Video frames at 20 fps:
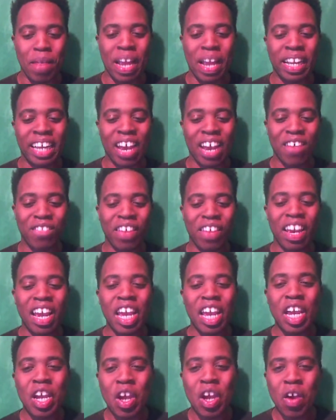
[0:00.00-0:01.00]

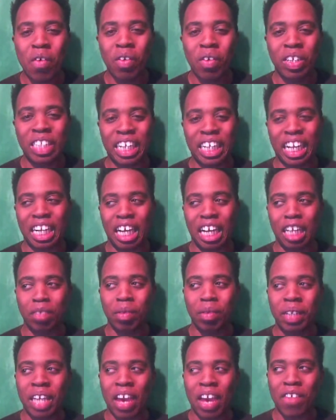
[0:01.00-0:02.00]
cafe, where it's like a
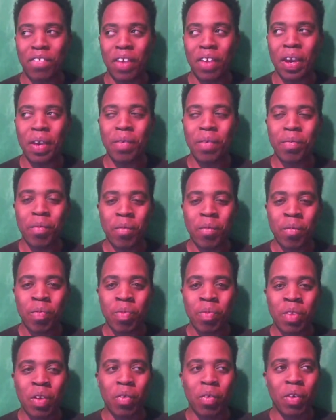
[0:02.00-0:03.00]
cosplay cafe,
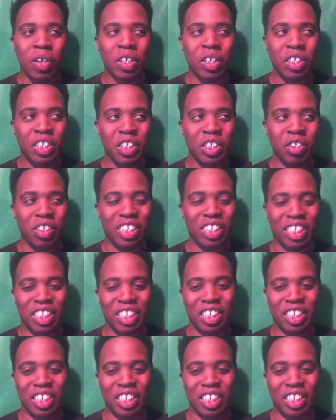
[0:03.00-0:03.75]
where she dresses as